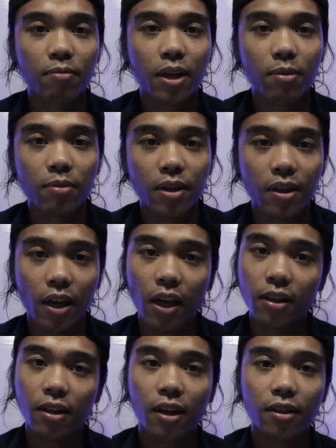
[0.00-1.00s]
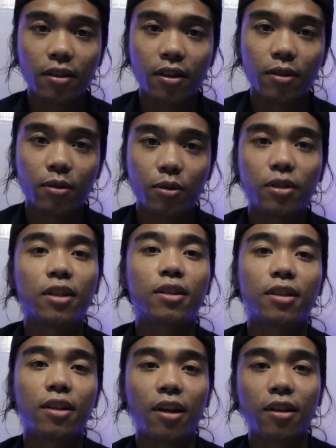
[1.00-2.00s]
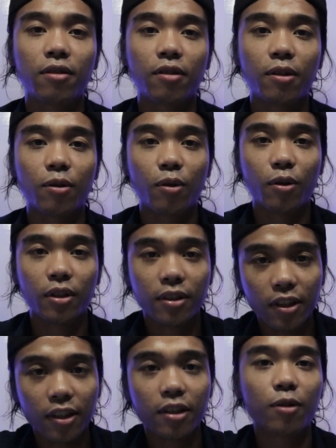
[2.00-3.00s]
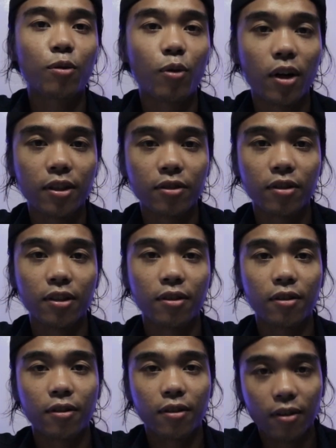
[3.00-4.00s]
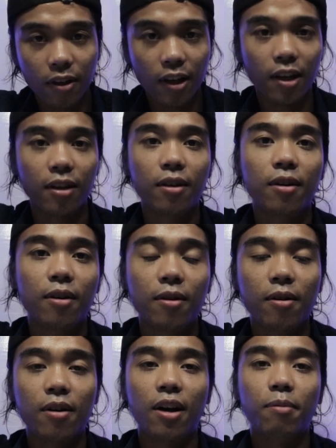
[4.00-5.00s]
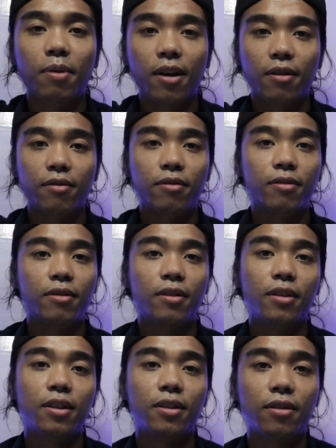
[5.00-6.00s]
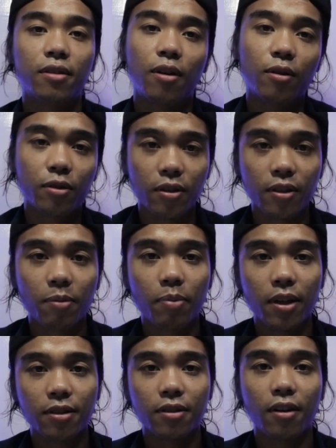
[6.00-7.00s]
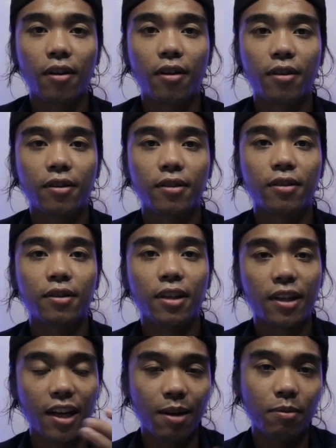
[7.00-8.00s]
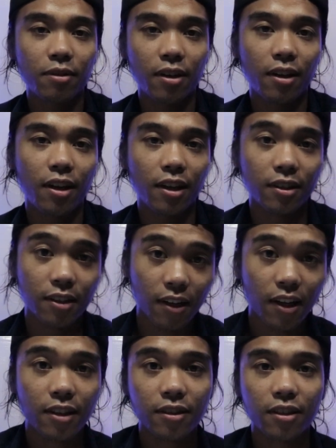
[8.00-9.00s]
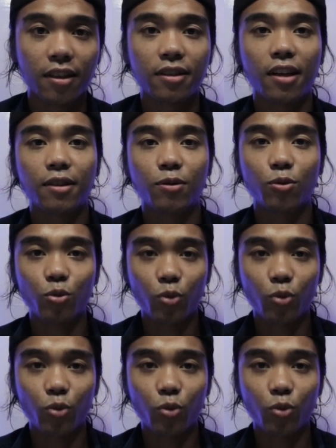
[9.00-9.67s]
maybe 800 to 1600 or 3200 or above. It also depends on the camera and the lenses as